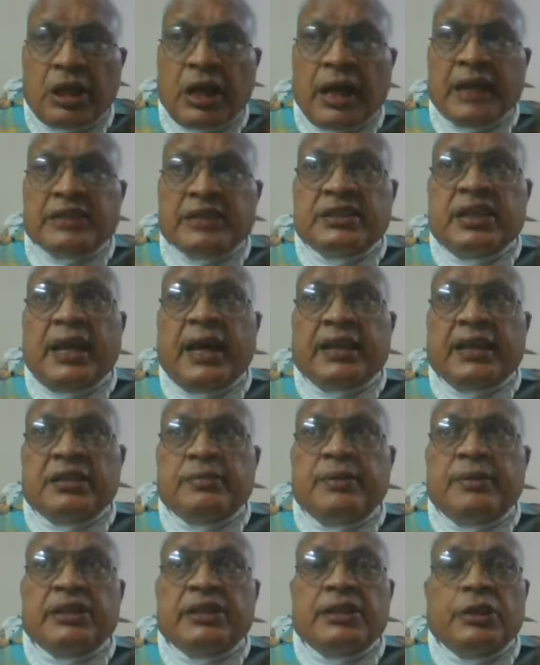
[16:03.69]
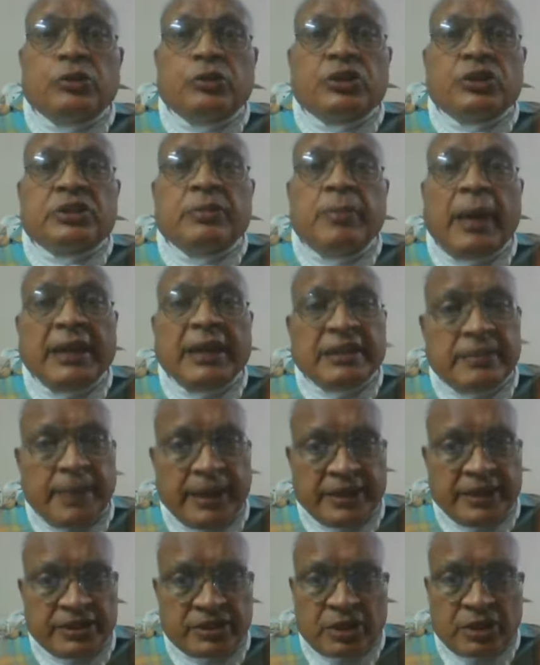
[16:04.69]
I say arithmetic, then you can say
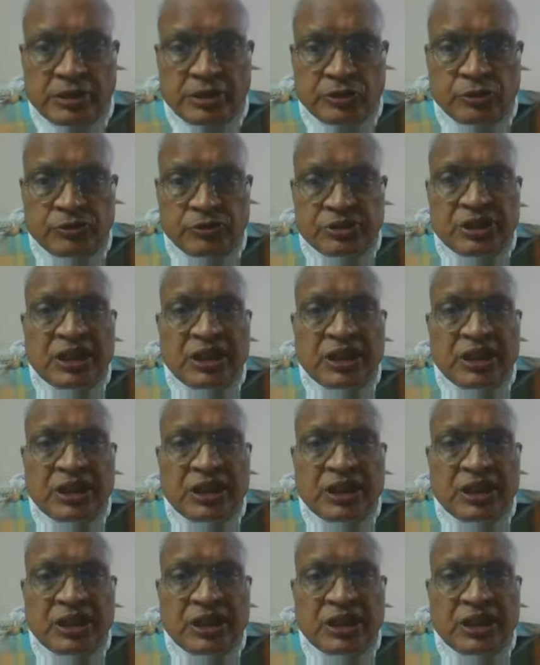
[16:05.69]
mathematics also.